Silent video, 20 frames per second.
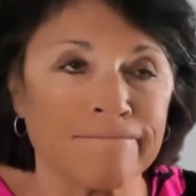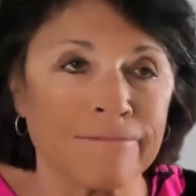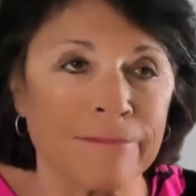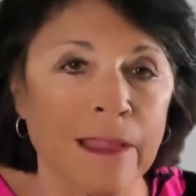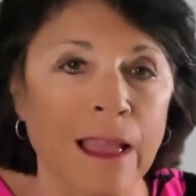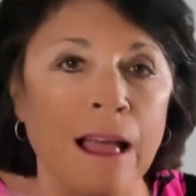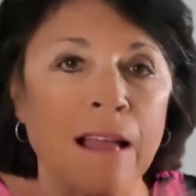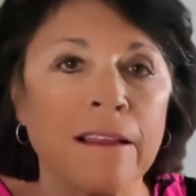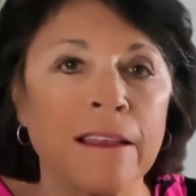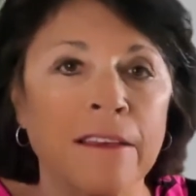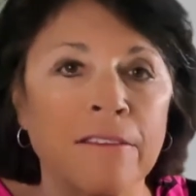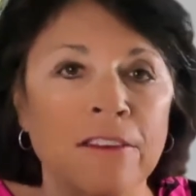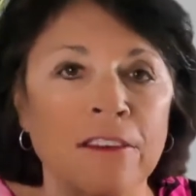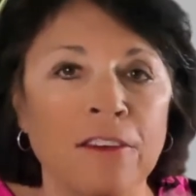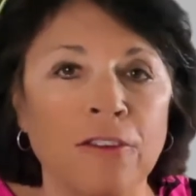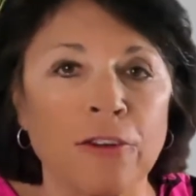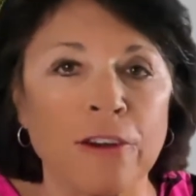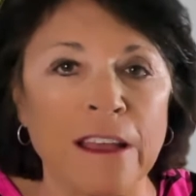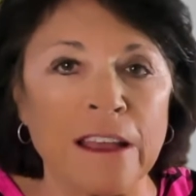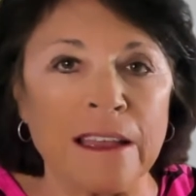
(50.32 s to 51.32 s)
I'll give you a
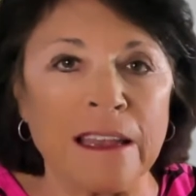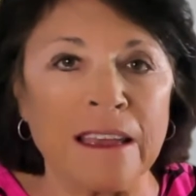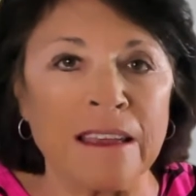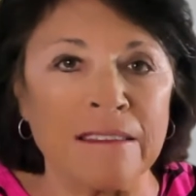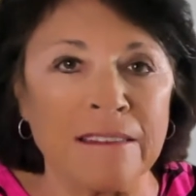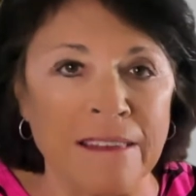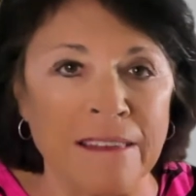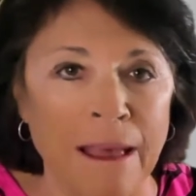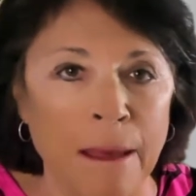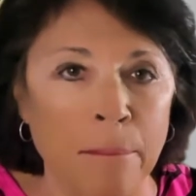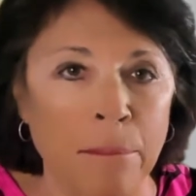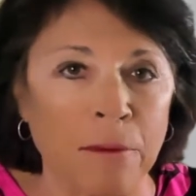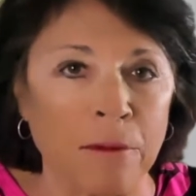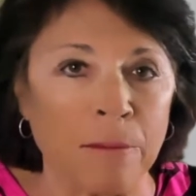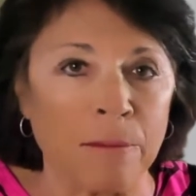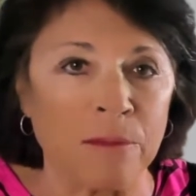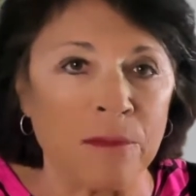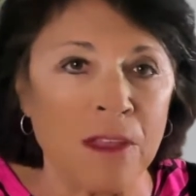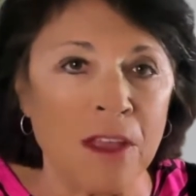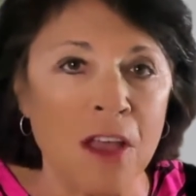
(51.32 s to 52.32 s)
great
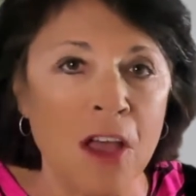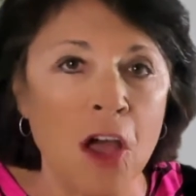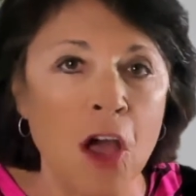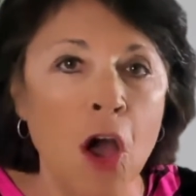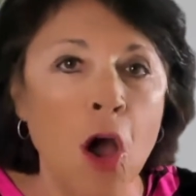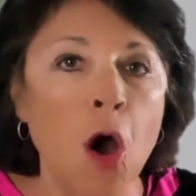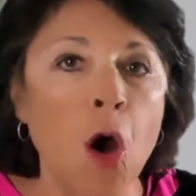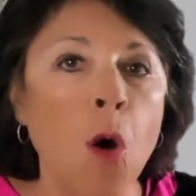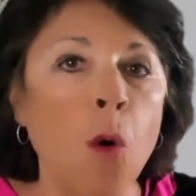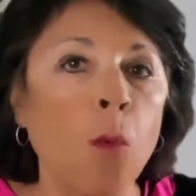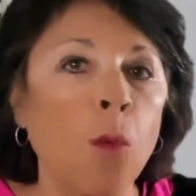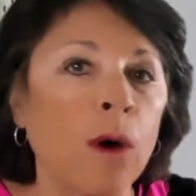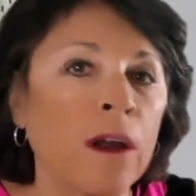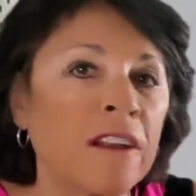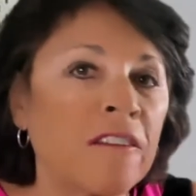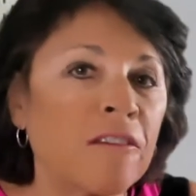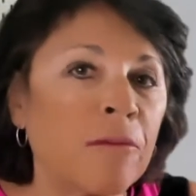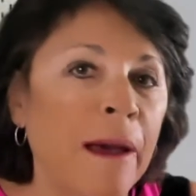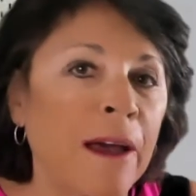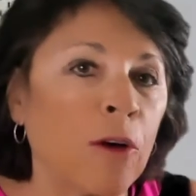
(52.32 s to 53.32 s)
example. One
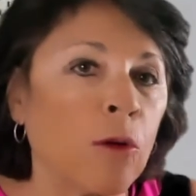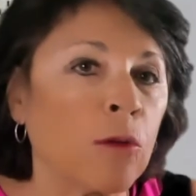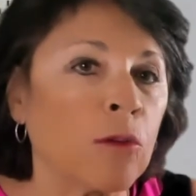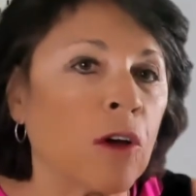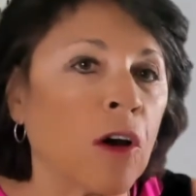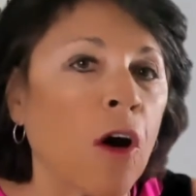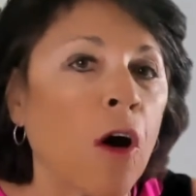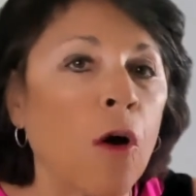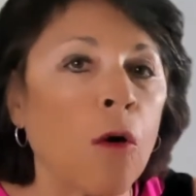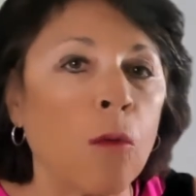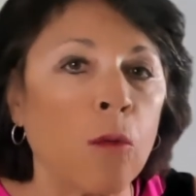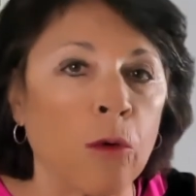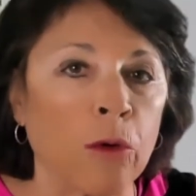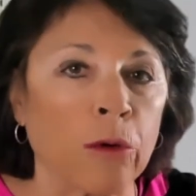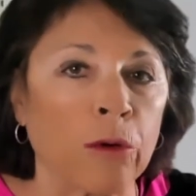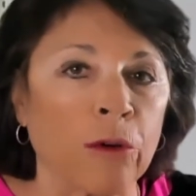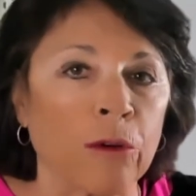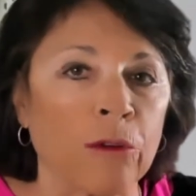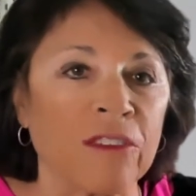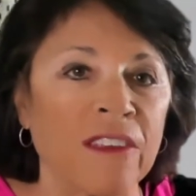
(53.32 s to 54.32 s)
of my old
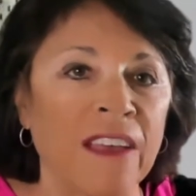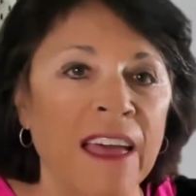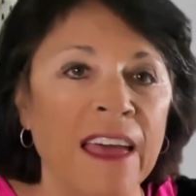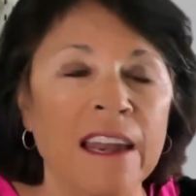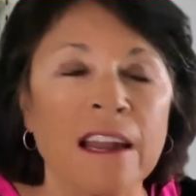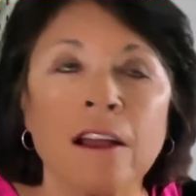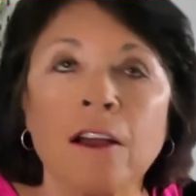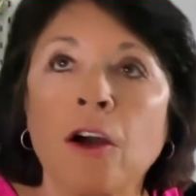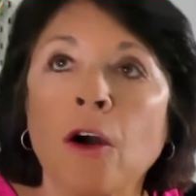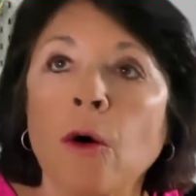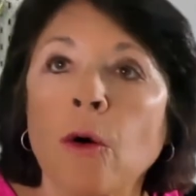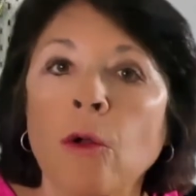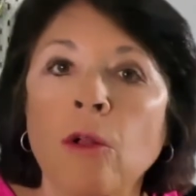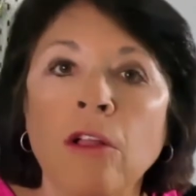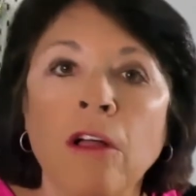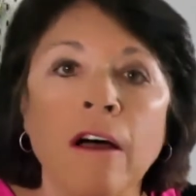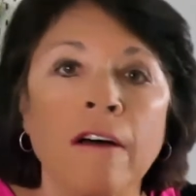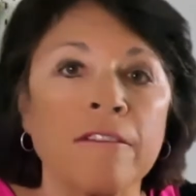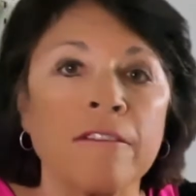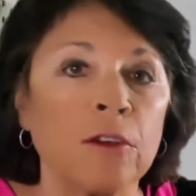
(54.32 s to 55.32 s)
coworkers had a goal
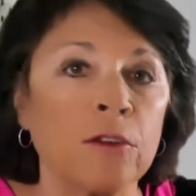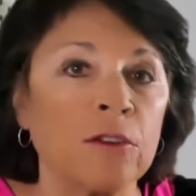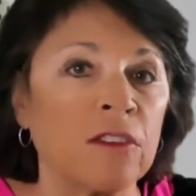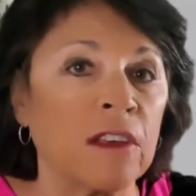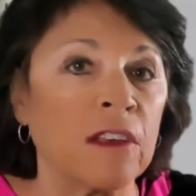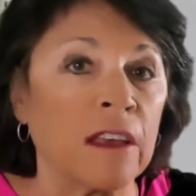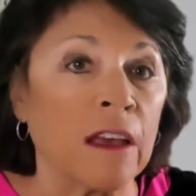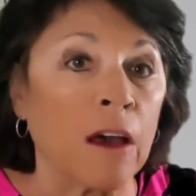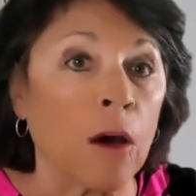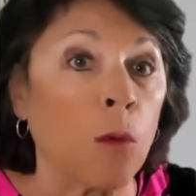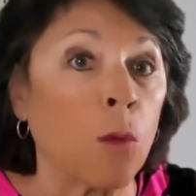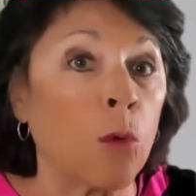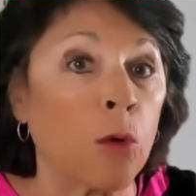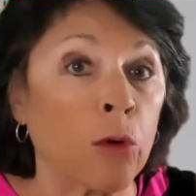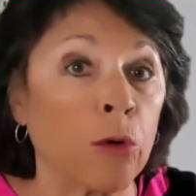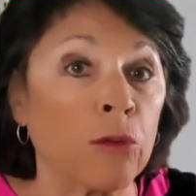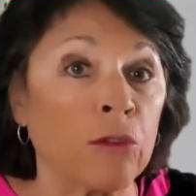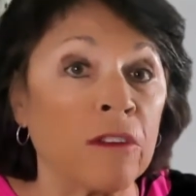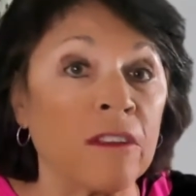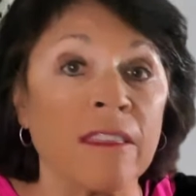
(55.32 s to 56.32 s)
of using a
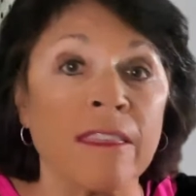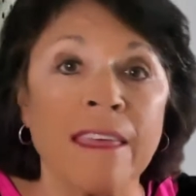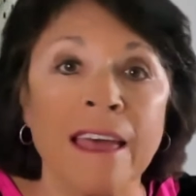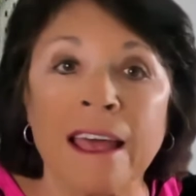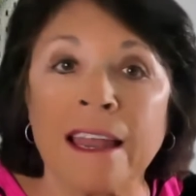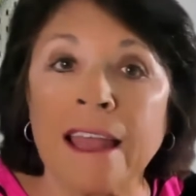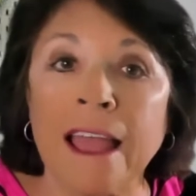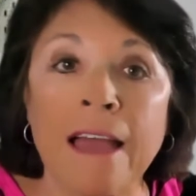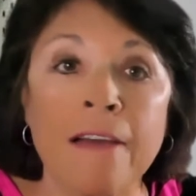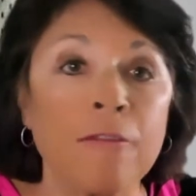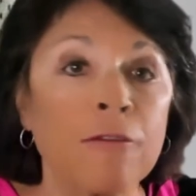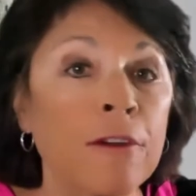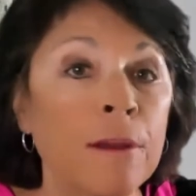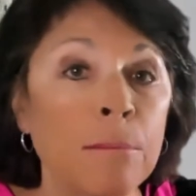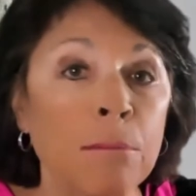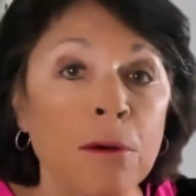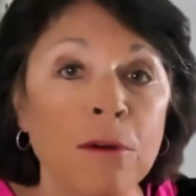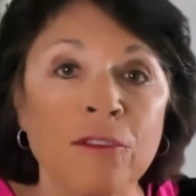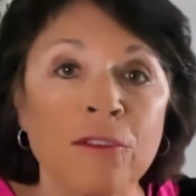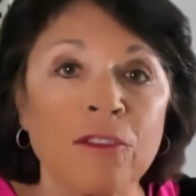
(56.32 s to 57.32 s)
word that every
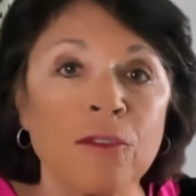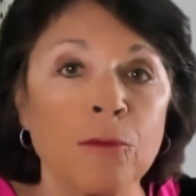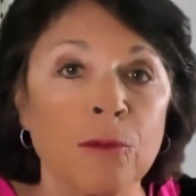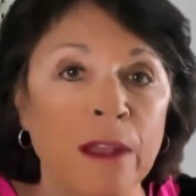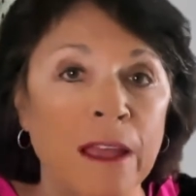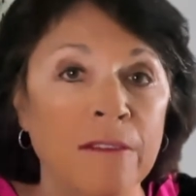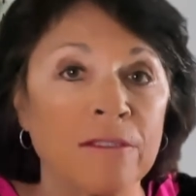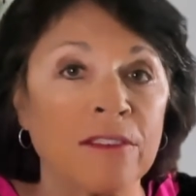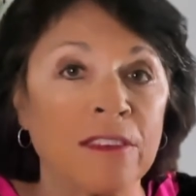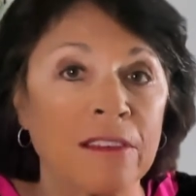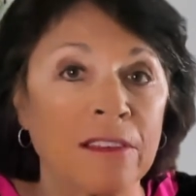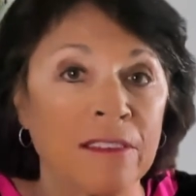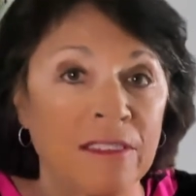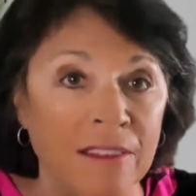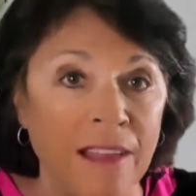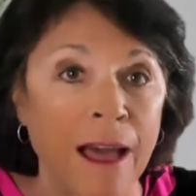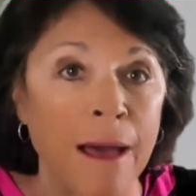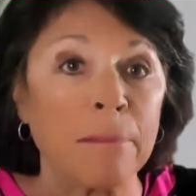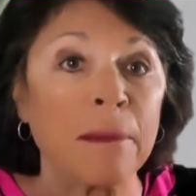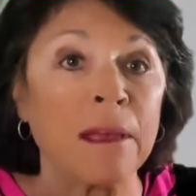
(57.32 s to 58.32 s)
person would have to
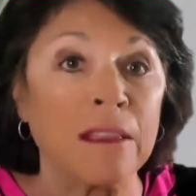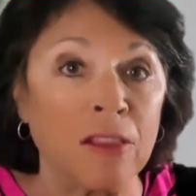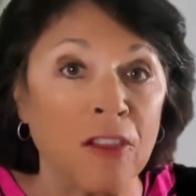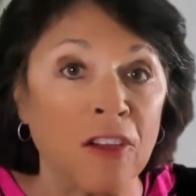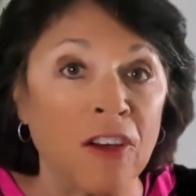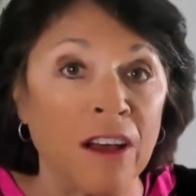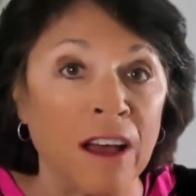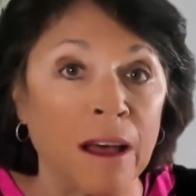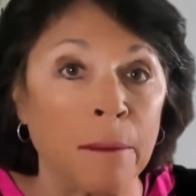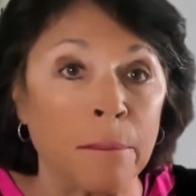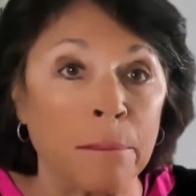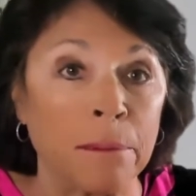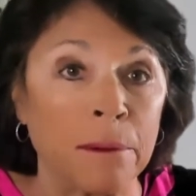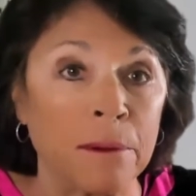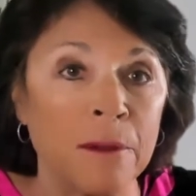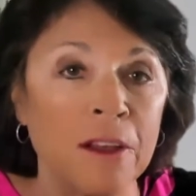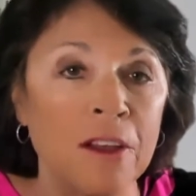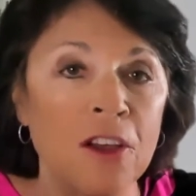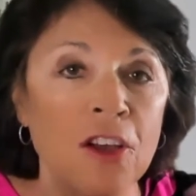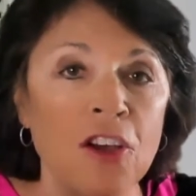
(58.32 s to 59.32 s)
stop and look up.
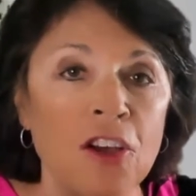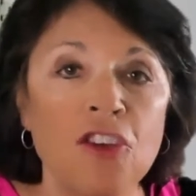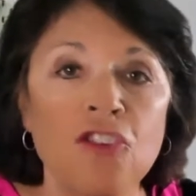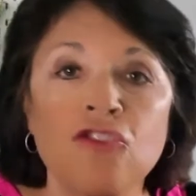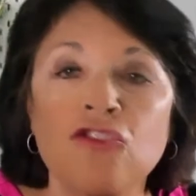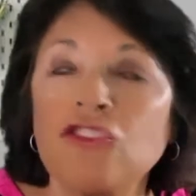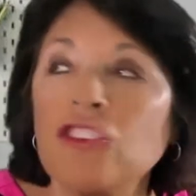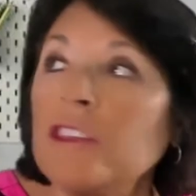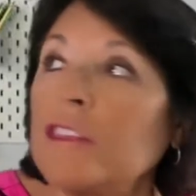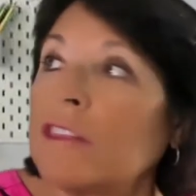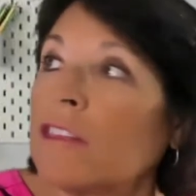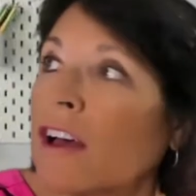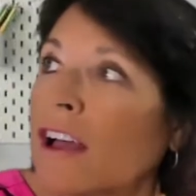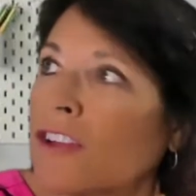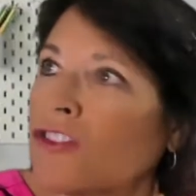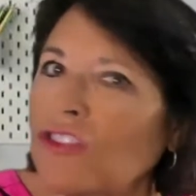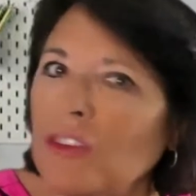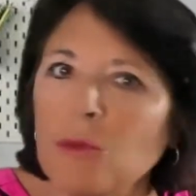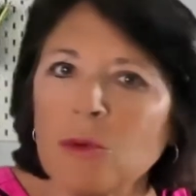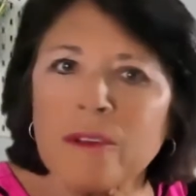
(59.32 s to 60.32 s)
She thought
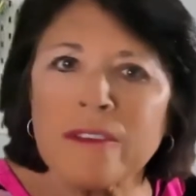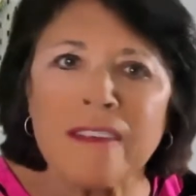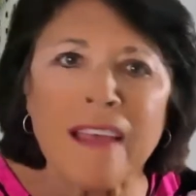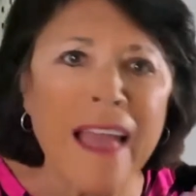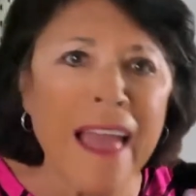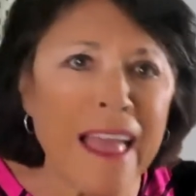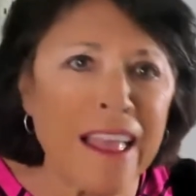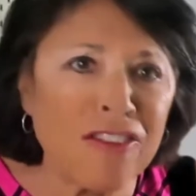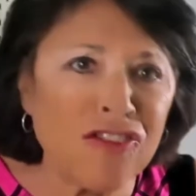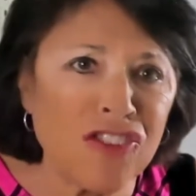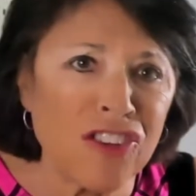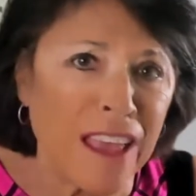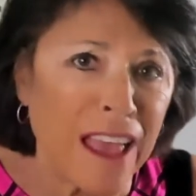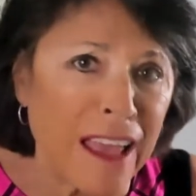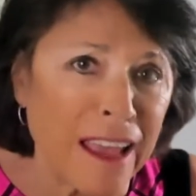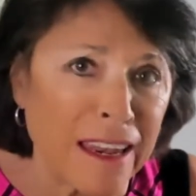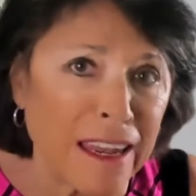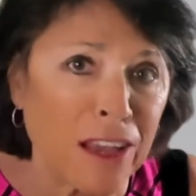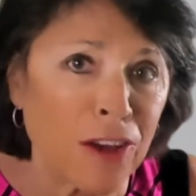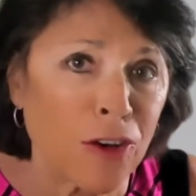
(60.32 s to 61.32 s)
she was educating